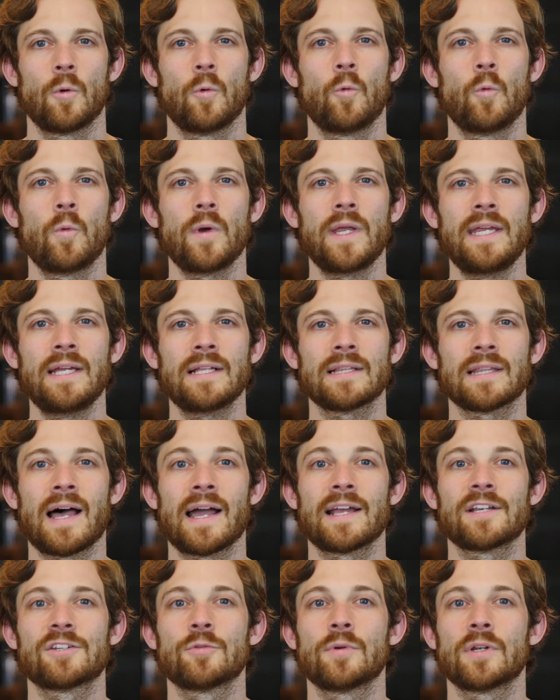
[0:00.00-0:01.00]
We
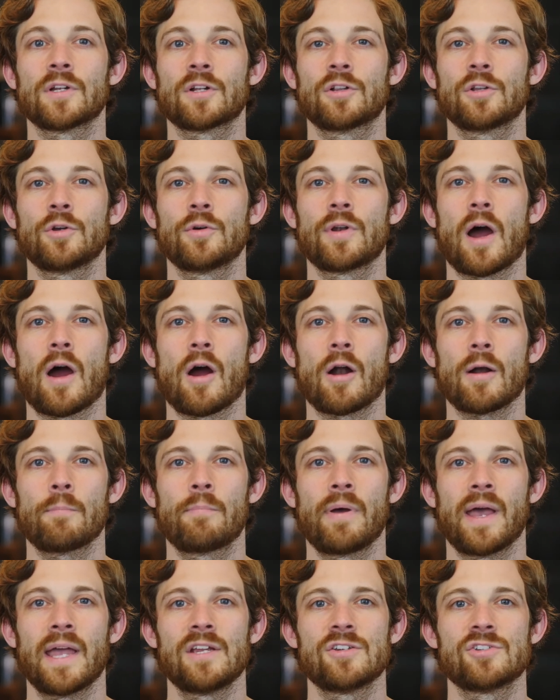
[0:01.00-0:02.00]
like to include
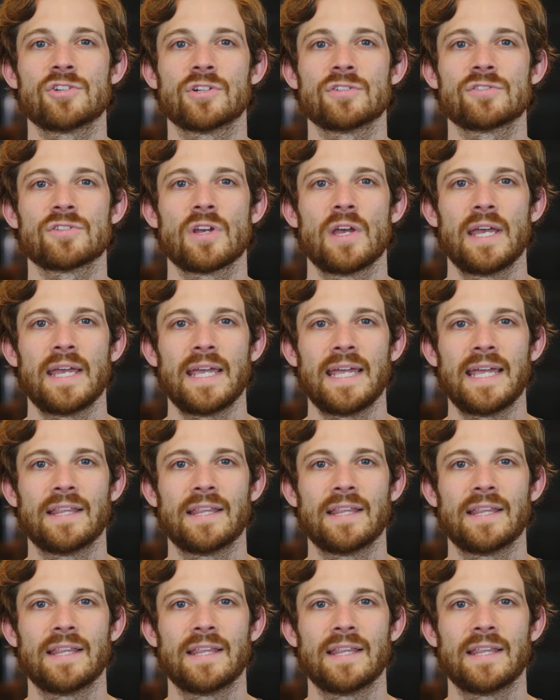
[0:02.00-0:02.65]
our patients